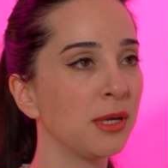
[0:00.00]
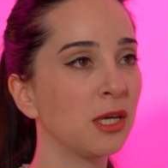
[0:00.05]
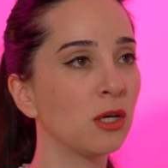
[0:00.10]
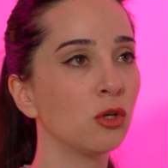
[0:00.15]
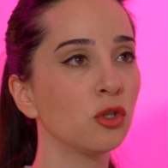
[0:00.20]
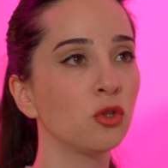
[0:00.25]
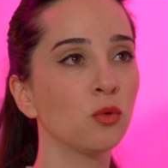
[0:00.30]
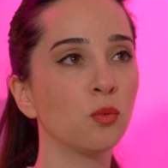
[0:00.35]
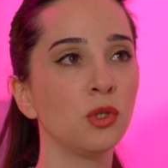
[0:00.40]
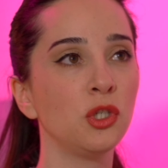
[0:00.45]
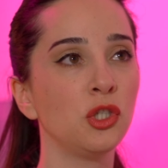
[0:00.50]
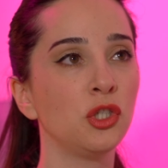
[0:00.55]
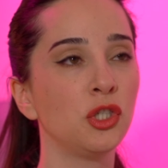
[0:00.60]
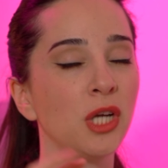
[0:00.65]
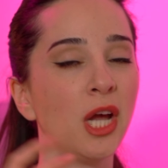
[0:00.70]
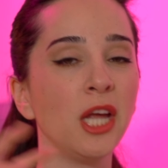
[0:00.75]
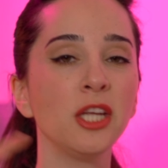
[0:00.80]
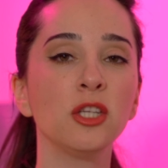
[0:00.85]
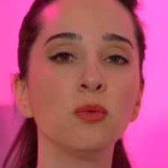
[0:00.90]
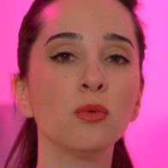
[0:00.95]
Because we
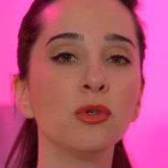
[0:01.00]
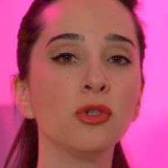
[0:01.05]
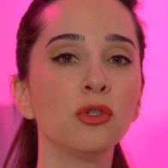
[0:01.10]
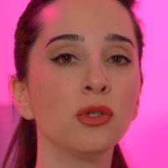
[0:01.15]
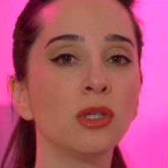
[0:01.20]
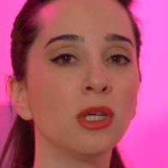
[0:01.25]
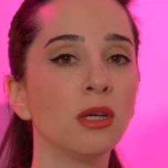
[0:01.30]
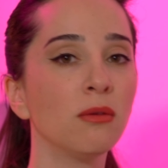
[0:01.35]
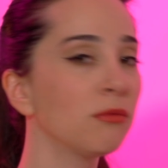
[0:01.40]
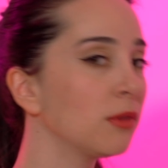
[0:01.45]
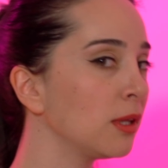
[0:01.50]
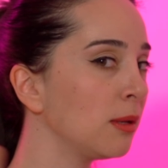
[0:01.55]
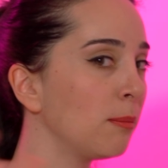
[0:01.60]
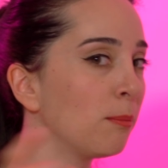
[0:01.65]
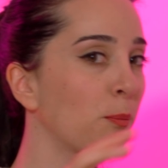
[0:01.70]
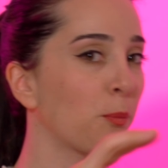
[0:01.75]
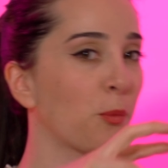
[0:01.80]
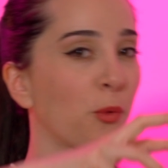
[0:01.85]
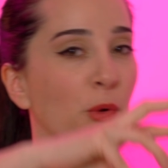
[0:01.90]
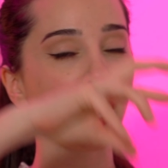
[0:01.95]
just want to give the
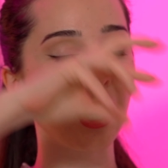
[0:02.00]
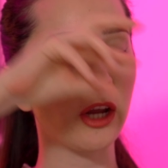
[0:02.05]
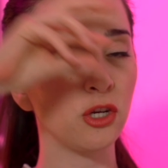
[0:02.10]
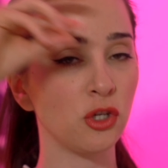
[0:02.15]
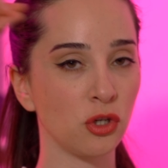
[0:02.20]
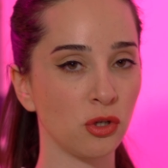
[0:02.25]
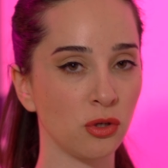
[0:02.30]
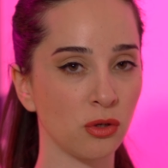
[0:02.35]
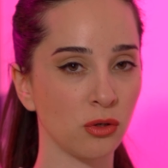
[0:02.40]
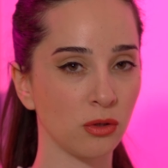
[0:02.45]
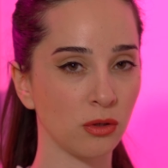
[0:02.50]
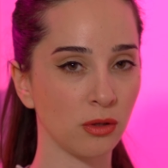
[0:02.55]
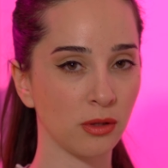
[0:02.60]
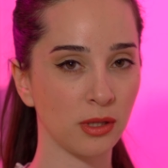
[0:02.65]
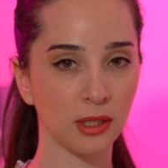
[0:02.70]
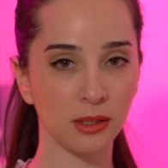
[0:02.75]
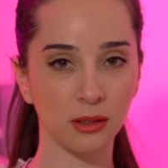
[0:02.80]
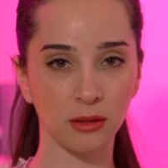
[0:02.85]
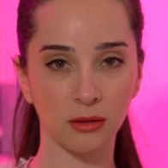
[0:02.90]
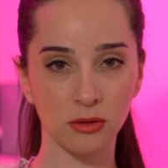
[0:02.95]
impression
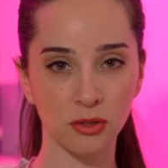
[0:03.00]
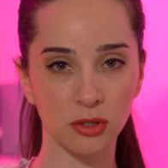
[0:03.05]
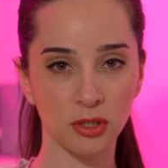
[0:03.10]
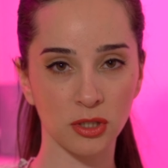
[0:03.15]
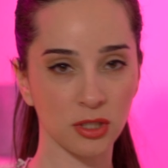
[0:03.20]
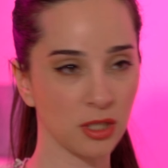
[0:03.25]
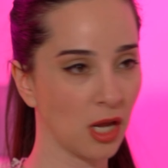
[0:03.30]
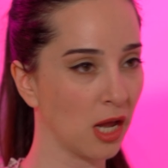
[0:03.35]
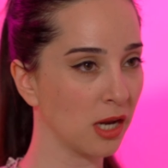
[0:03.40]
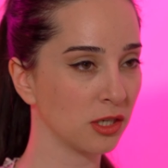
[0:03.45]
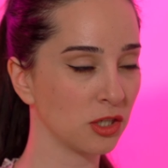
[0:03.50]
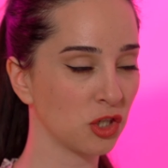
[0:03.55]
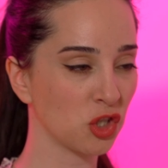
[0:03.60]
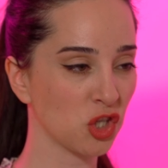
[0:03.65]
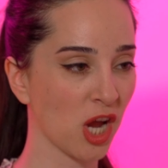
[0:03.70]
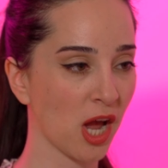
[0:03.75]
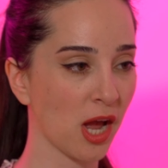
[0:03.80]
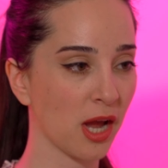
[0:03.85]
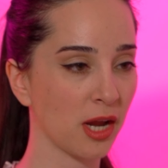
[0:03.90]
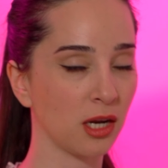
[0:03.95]
that the
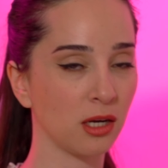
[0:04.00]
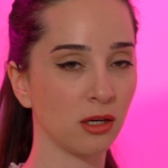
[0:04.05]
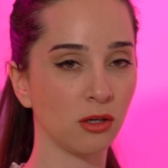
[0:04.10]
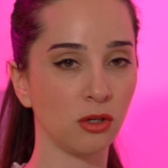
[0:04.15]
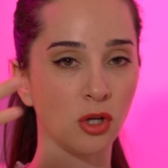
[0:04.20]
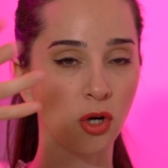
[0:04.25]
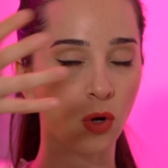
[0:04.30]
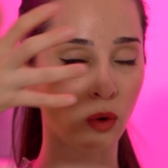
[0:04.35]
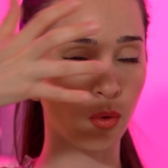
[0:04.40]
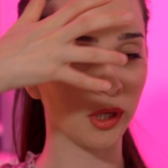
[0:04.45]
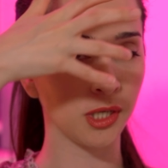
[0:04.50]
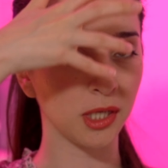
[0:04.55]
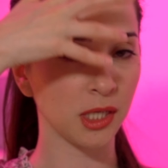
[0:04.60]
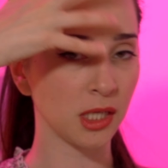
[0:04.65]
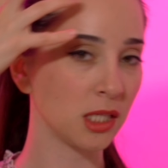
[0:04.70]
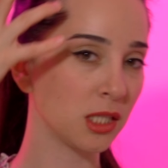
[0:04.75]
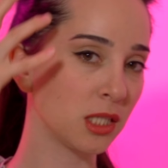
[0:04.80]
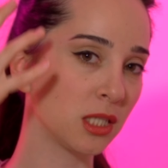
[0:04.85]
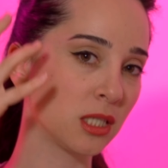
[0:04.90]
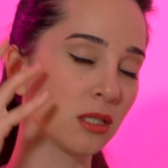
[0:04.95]
sunshine, you know,
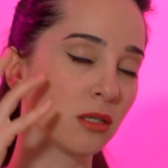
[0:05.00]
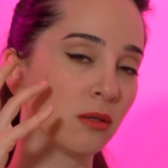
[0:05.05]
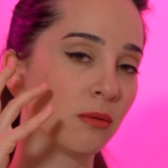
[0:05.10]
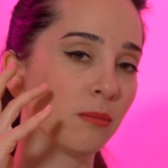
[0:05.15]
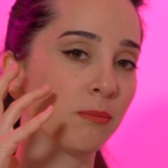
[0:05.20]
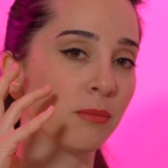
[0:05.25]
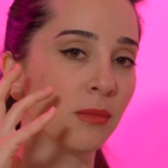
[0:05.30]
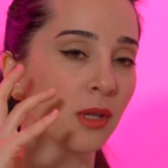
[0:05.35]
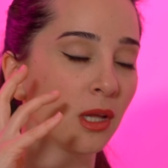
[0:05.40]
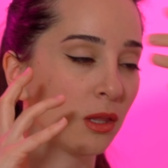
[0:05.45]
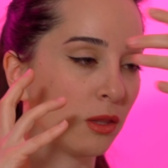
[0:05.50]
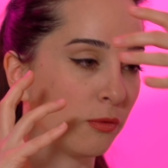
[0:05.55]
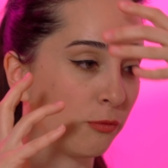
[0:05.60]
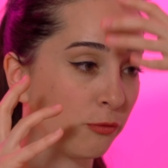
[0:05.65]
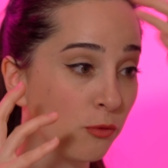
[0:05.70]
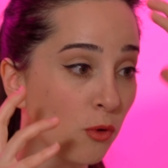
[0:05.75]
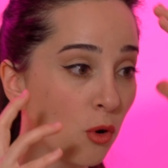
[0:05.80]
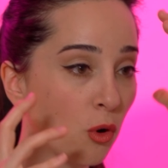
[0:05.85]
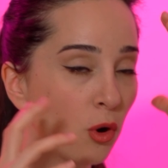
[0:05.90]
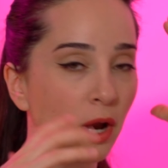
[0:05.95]
hits the
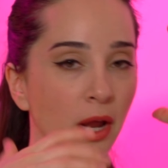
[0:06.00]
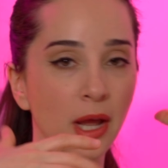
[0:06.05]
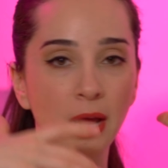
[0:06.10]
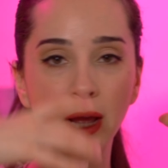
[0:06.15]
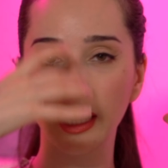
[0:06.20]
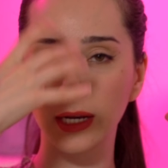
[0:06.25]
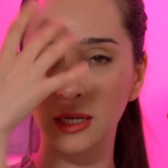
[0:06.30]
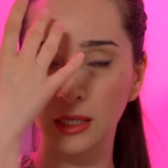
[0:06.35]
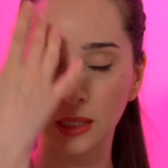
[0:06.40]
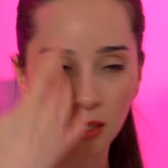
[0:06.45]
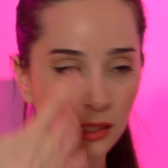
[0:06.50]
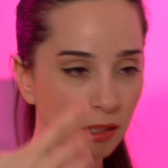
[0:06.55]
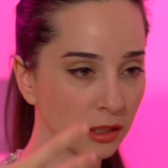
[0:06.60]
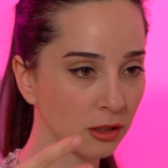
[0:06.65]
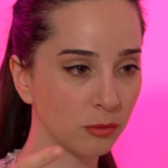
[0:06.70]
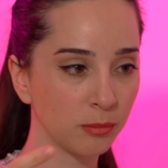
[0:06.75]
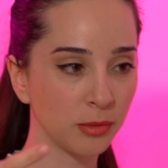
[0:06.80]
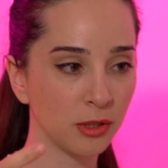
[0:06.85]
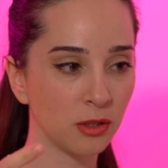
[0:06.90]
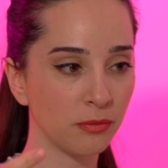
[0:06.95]
forehead and a
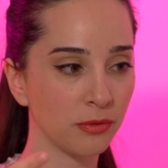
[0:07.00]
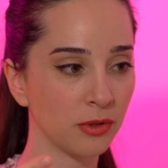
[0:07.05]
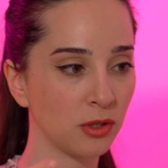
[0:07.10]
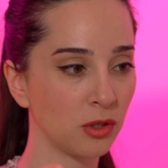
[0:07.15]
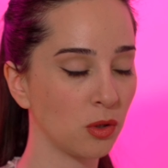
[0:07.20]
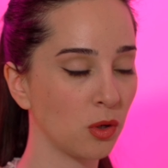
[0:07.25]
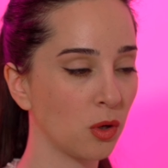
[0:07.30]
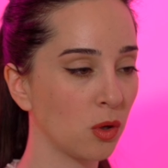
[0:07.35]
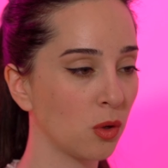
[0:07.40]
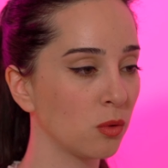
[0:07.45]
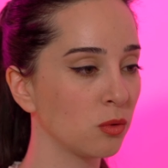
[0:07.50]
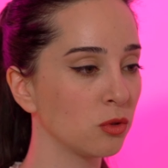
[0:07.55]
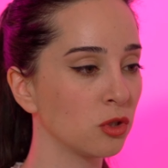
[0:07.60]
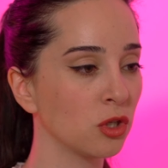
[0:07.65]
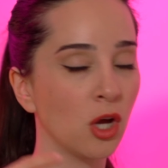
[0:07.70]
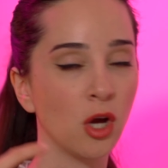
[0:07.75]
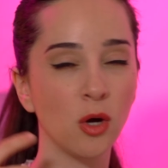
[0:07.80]
little bit of the nose.